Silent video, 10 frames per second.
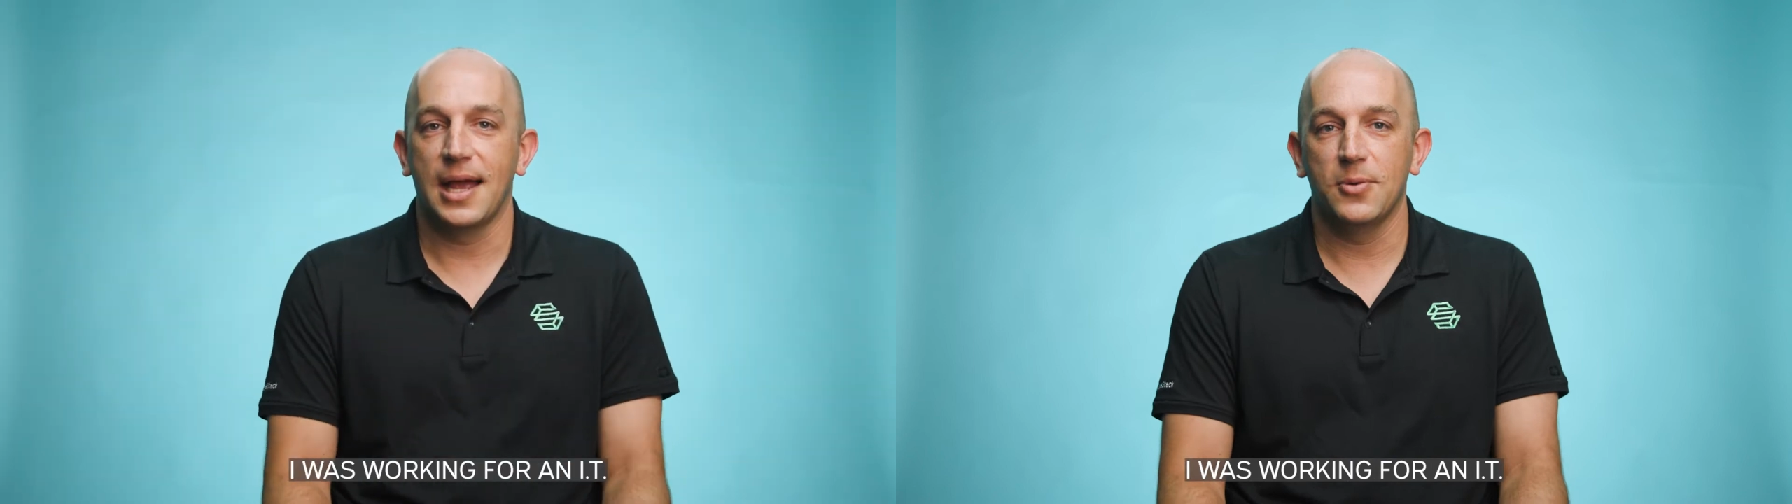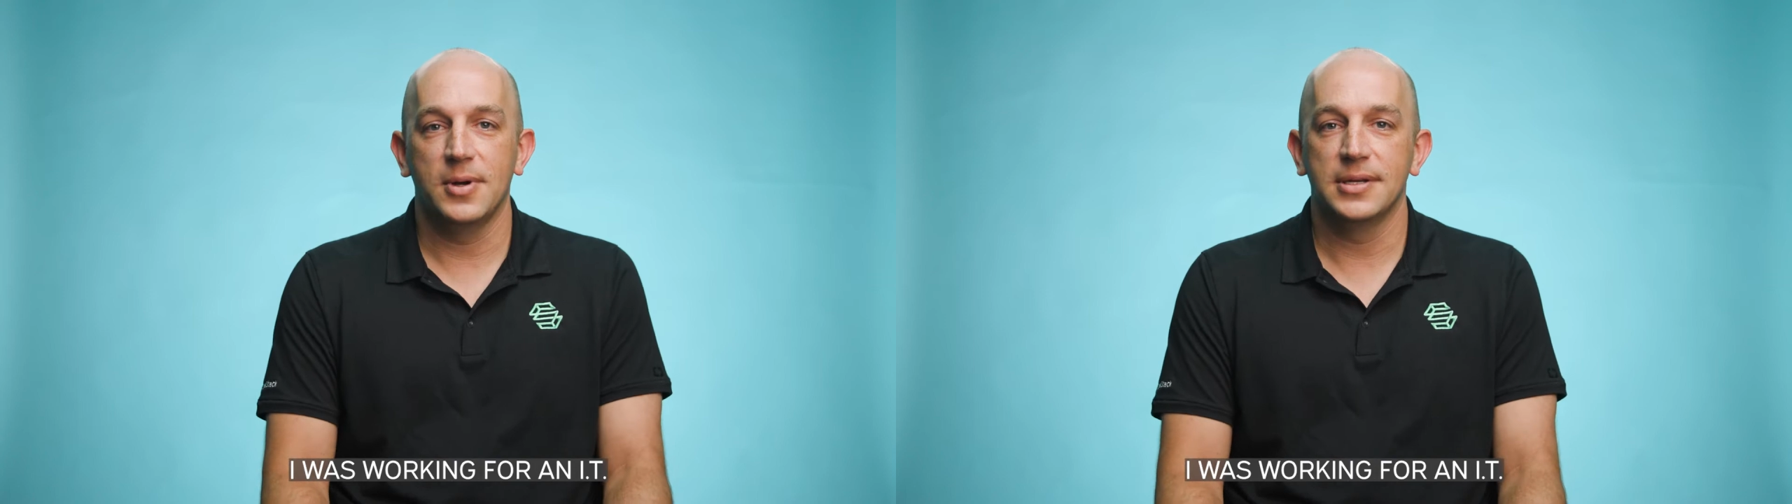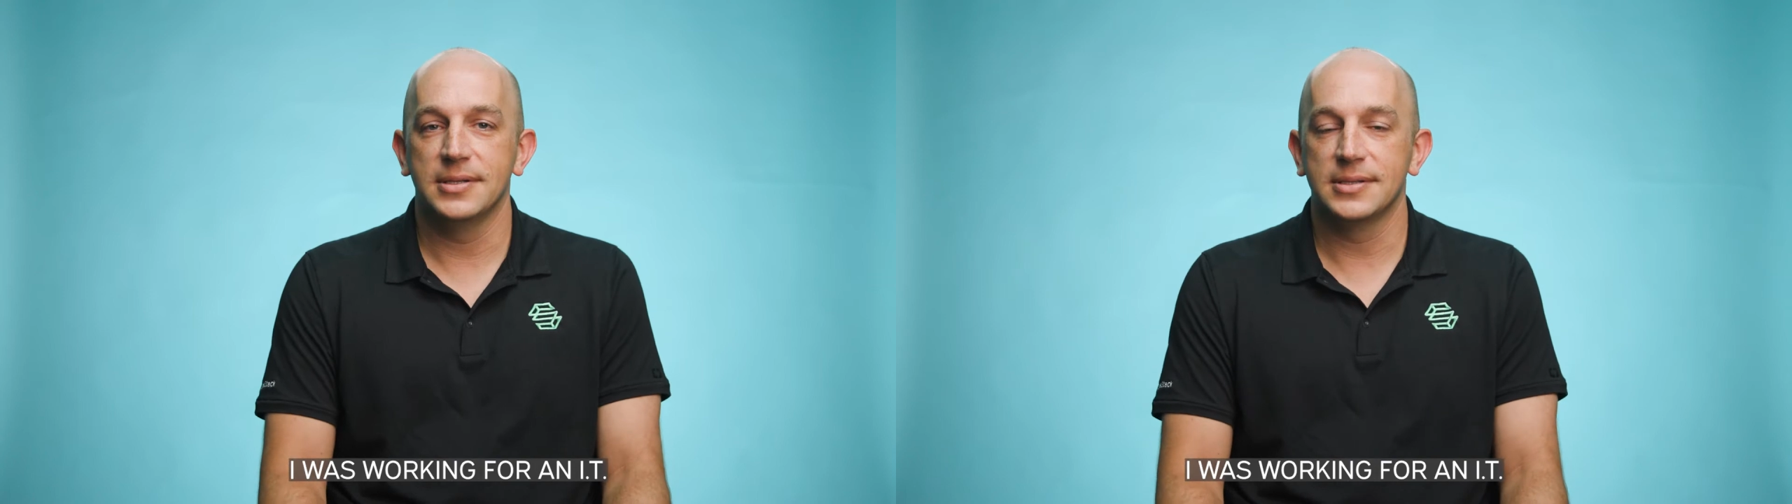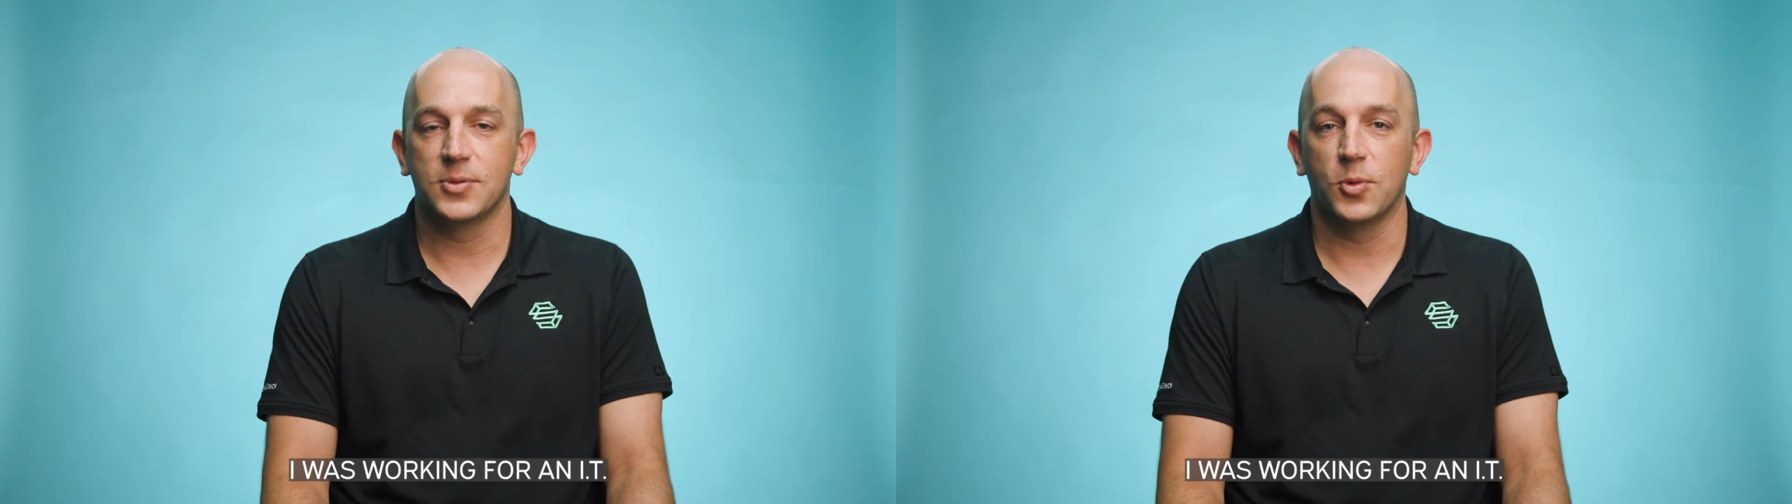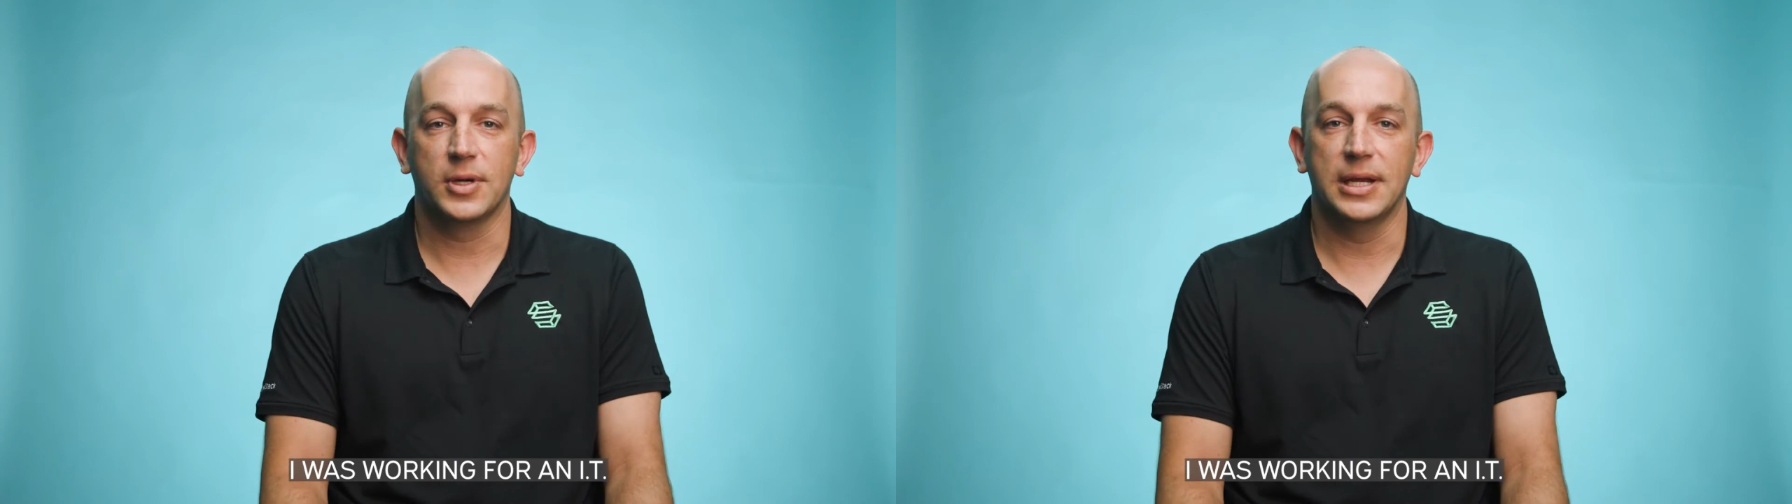I
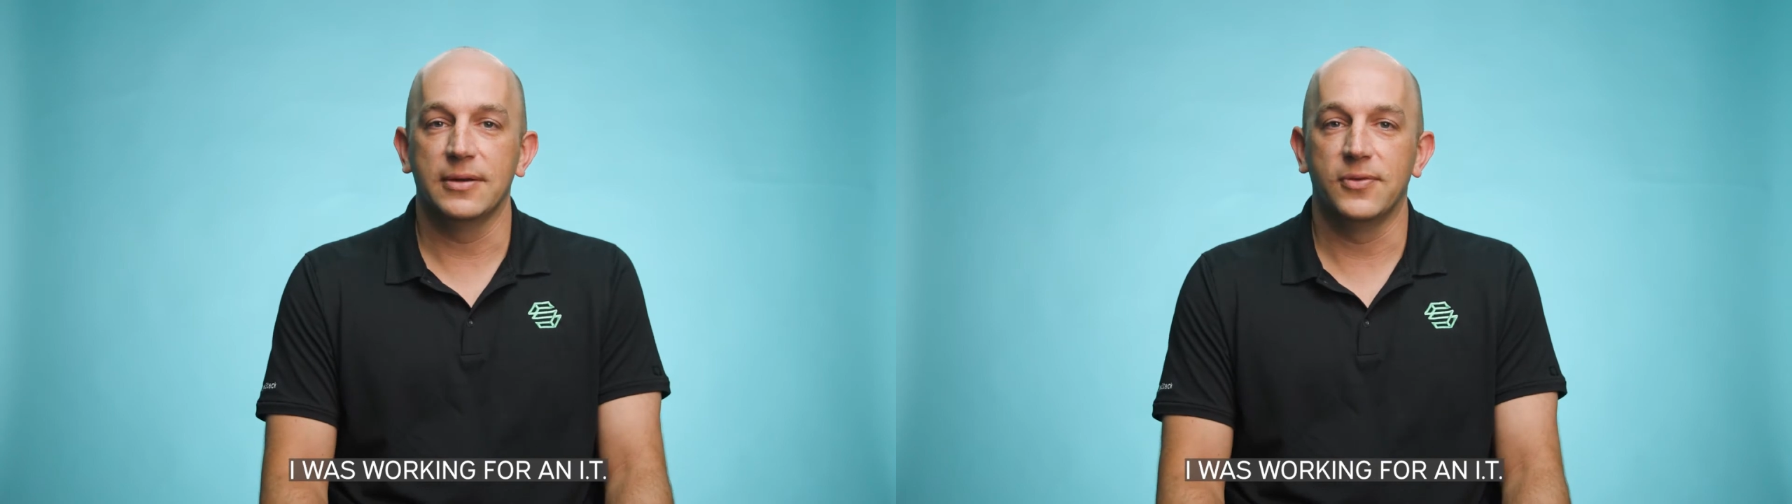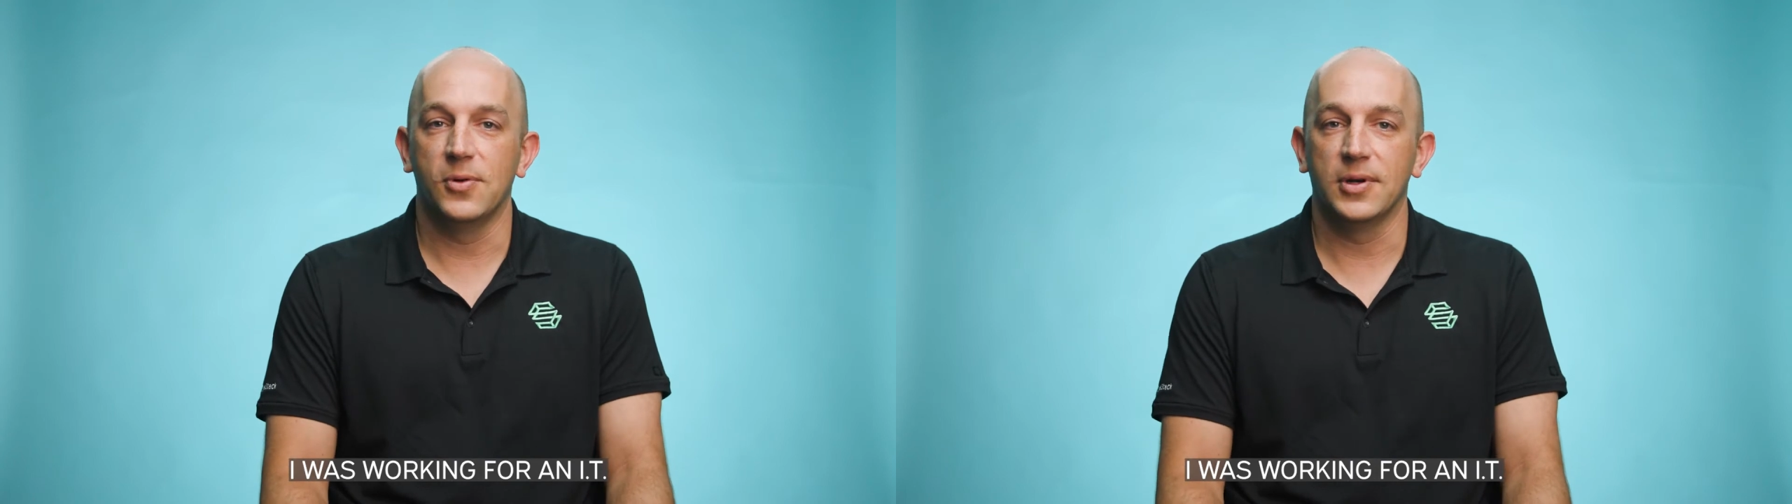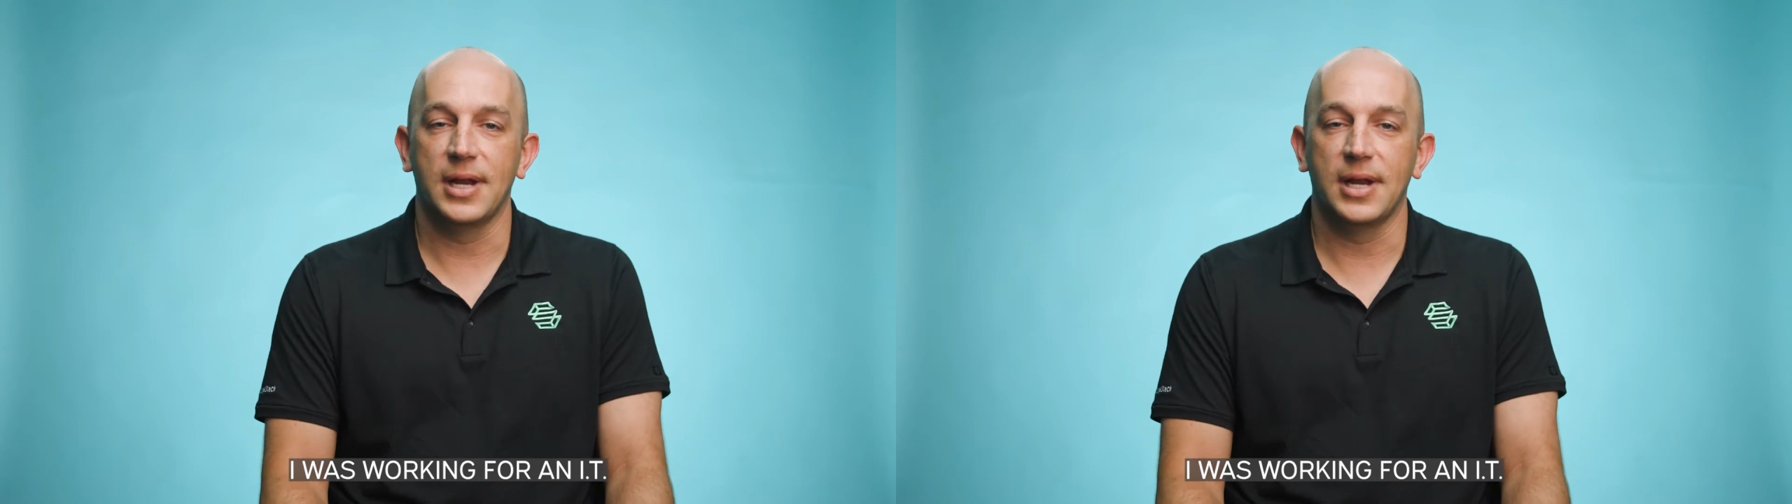was working for